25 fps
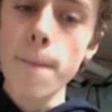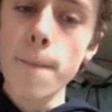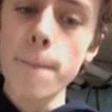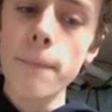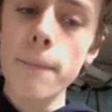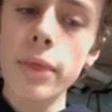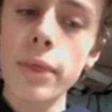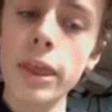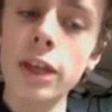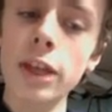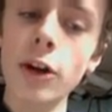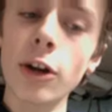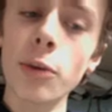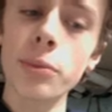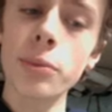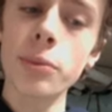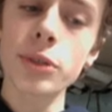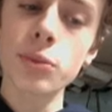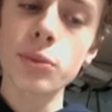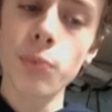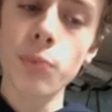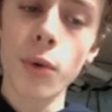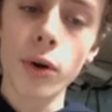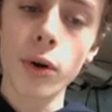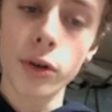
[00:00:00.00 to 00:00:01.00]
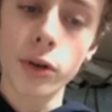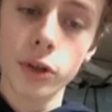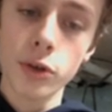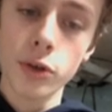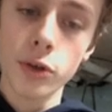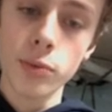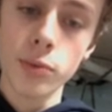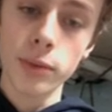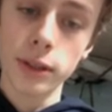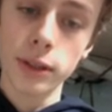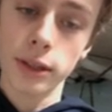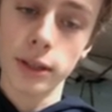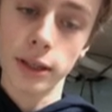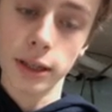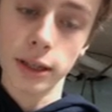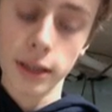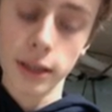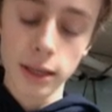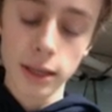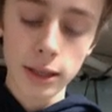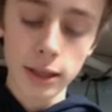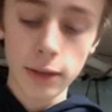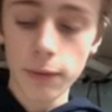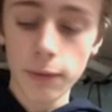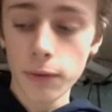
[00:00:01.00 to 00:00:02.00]
and almost more human. Like
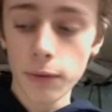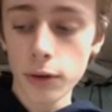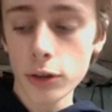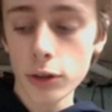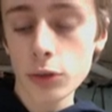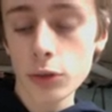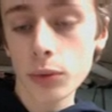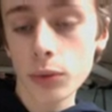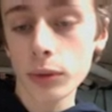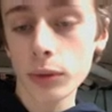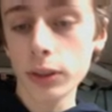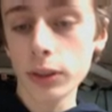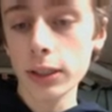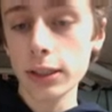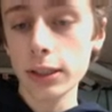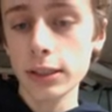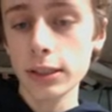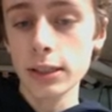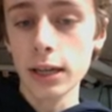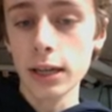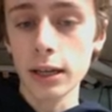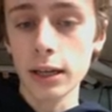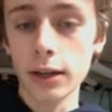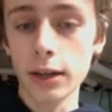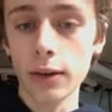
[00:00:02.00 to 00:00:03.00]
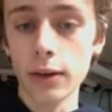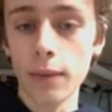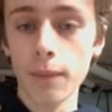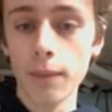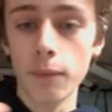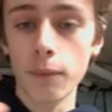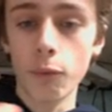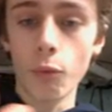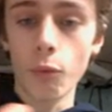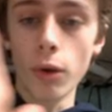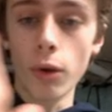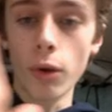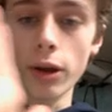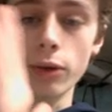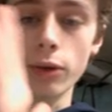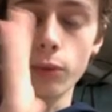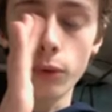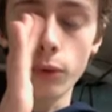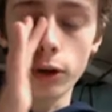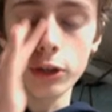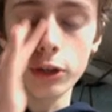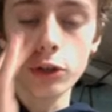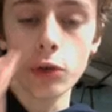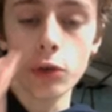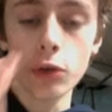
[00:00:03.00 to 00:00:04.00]
in the first one, he just kind of went
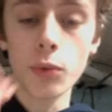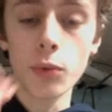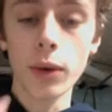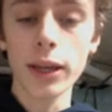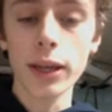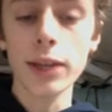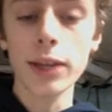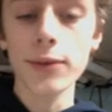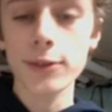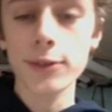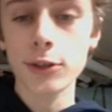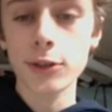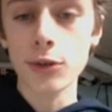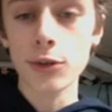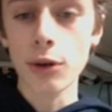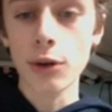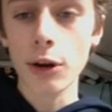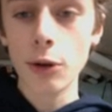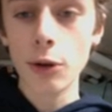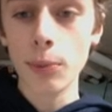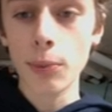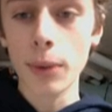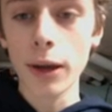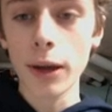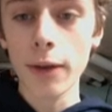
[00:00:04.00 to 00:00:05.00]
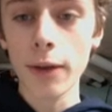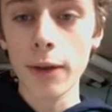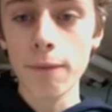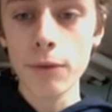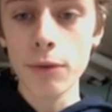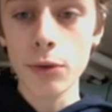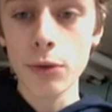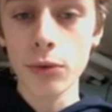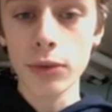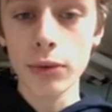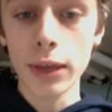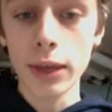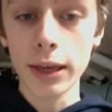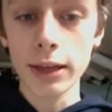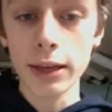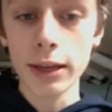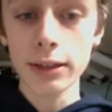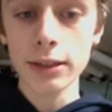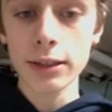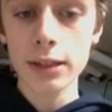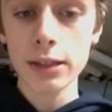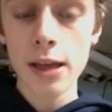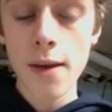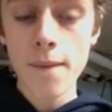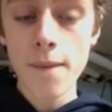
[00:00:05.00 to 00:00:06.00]
where you went. He was triggered by a few
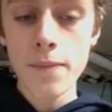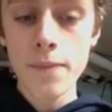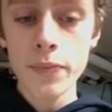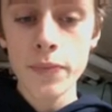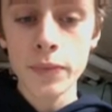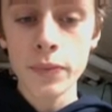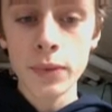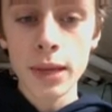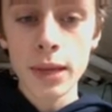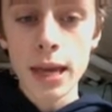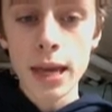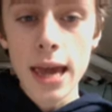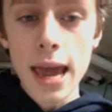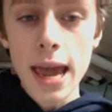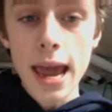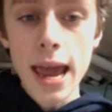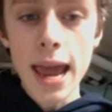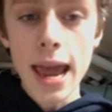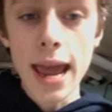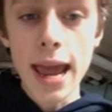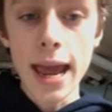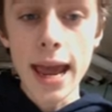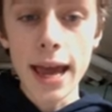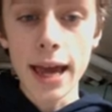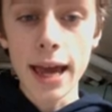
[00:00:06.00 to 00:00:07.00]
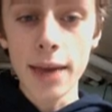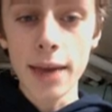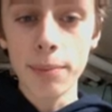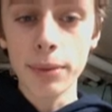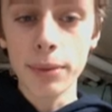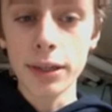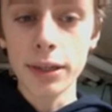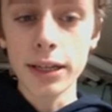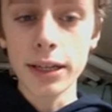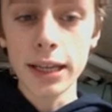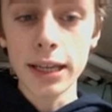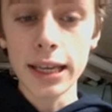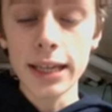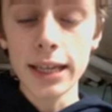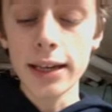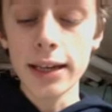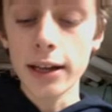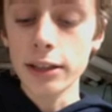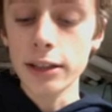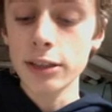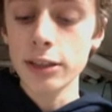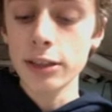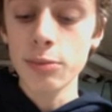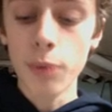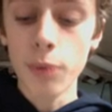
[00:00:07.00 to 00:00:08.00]
things, but he
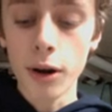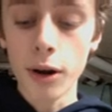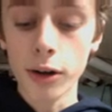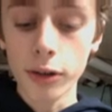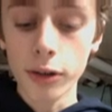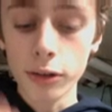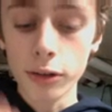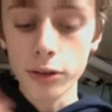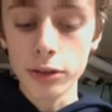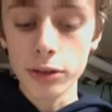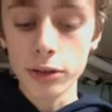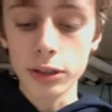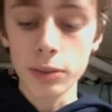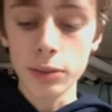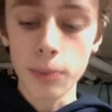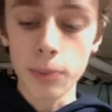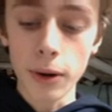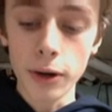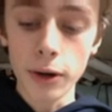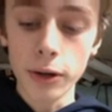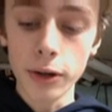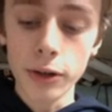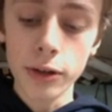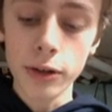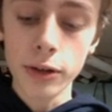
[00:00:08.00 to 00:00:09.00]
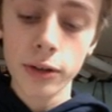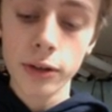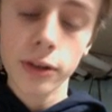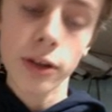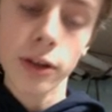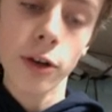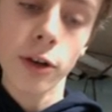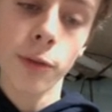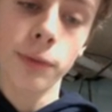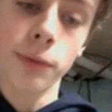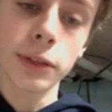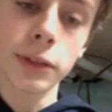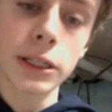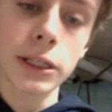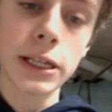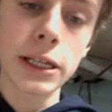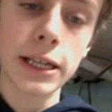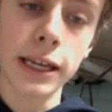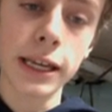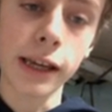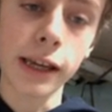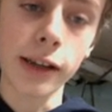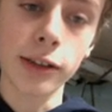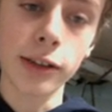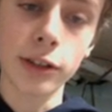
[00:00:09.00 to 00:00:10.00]
got smarter and smarter. Hopefully, he
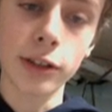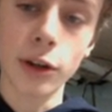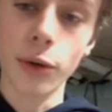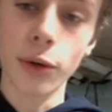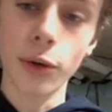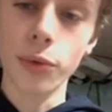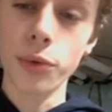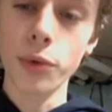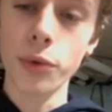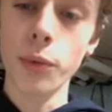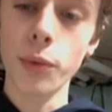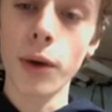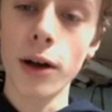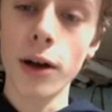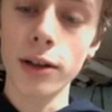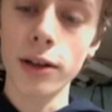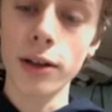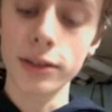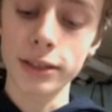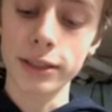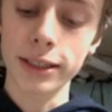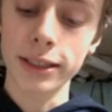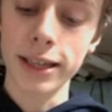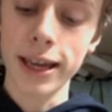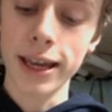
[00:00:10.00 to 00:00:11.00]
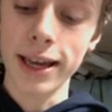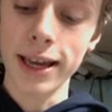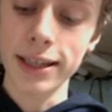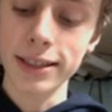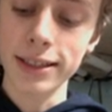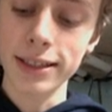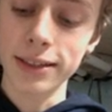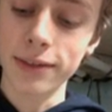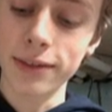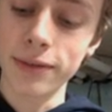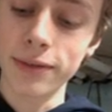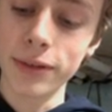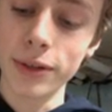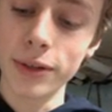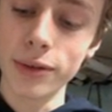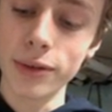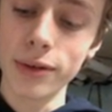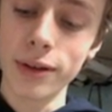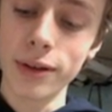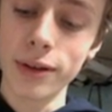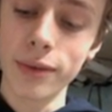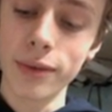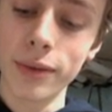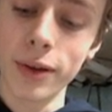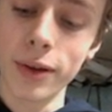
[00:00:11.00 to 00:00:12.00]
can't go through walls like he has in a few
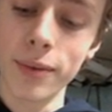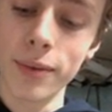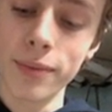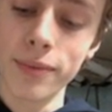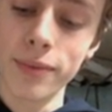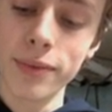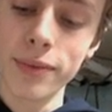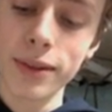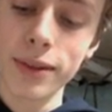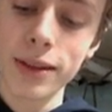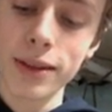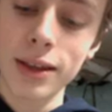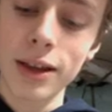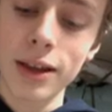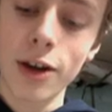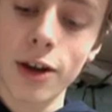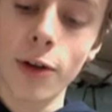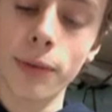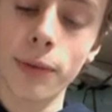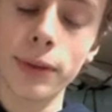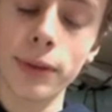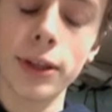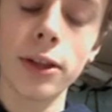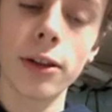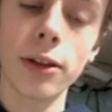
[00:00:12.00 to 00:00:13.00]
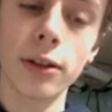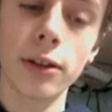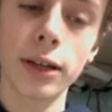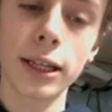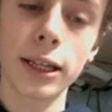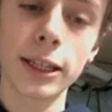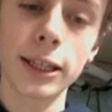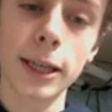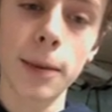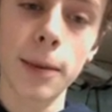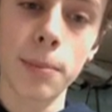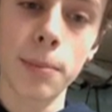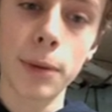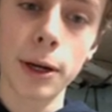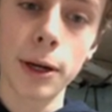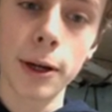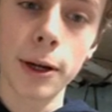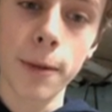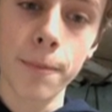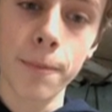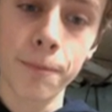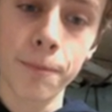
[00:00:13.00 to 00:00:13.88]
of them. Hopefully, they'll get that bug.